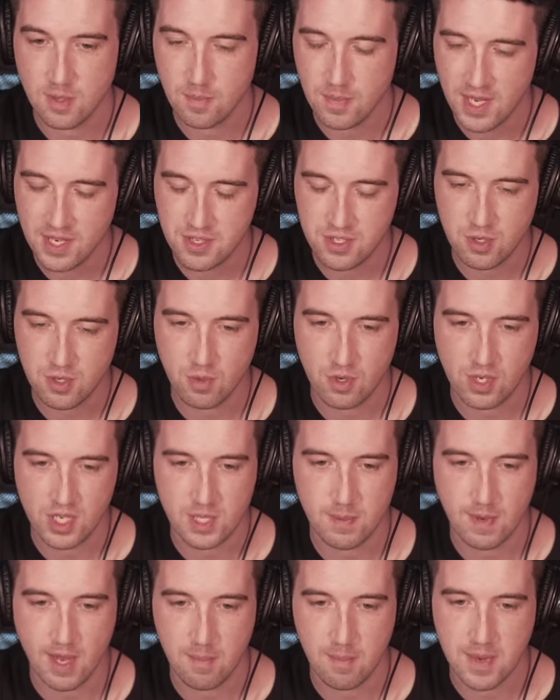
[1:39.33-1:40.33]
I'm not too worried
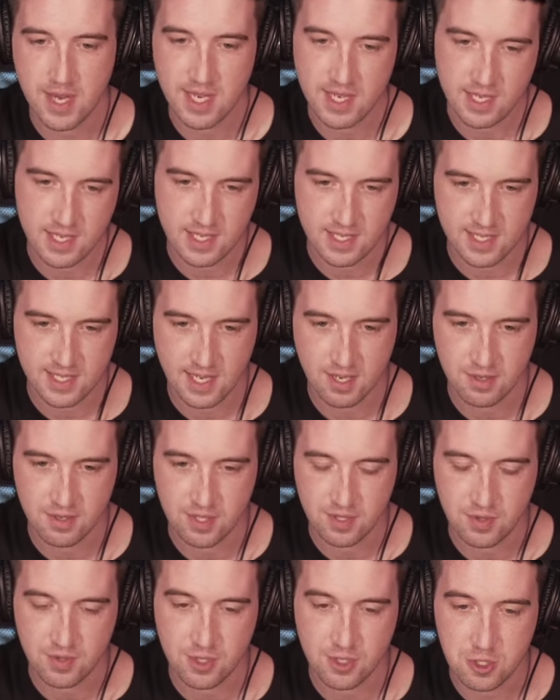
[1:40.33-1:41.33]
about making it sound
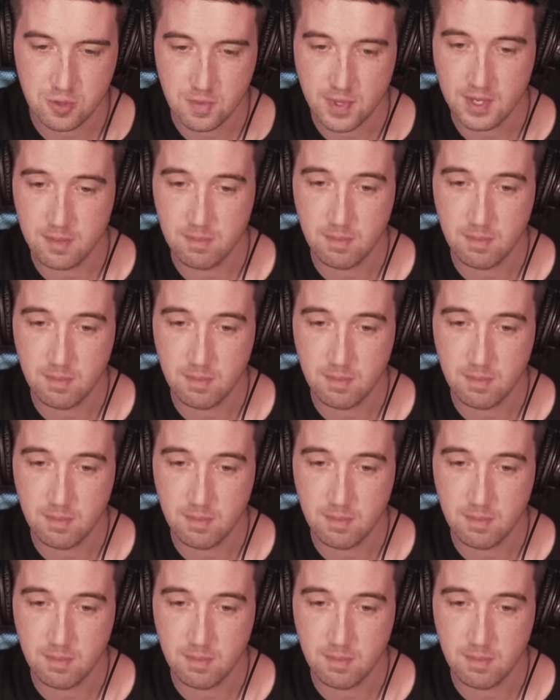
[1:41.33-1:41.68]
too human.